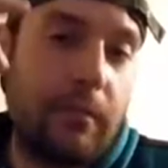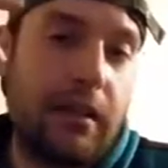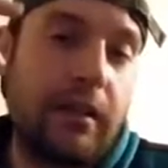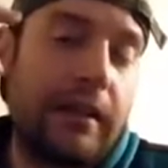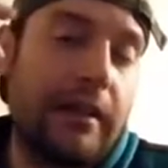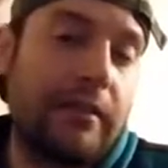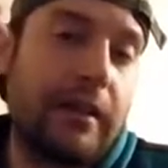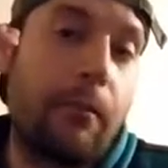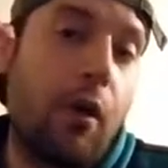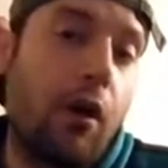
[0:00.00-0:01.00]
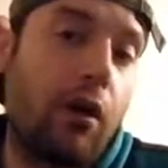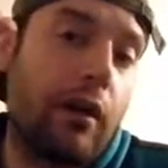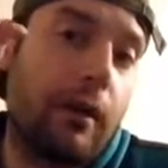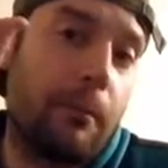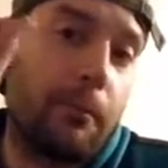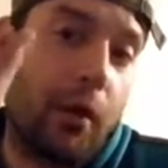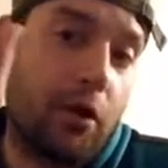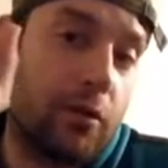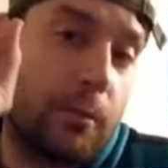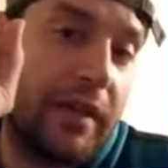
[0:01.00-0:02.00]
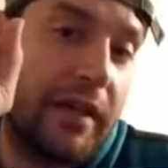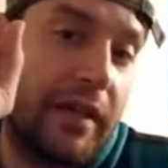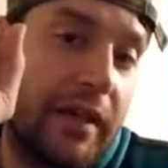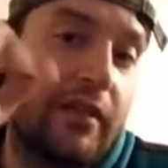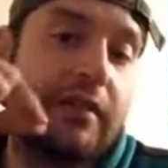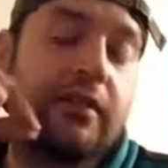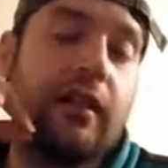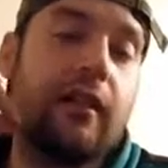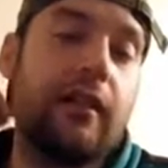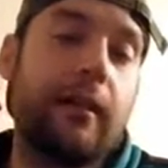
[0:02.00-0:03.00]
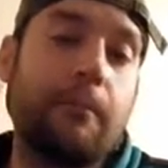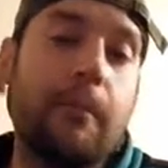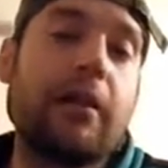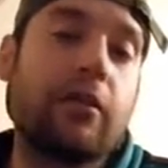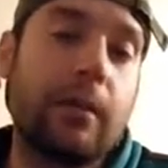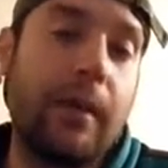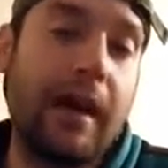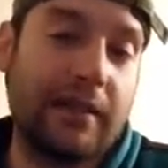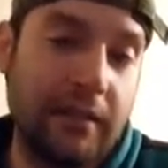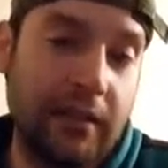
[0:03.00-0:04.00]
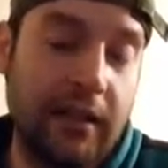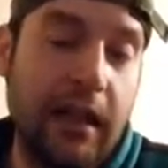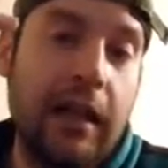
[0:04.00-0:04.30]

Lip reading: his a partial piece of his mental capacity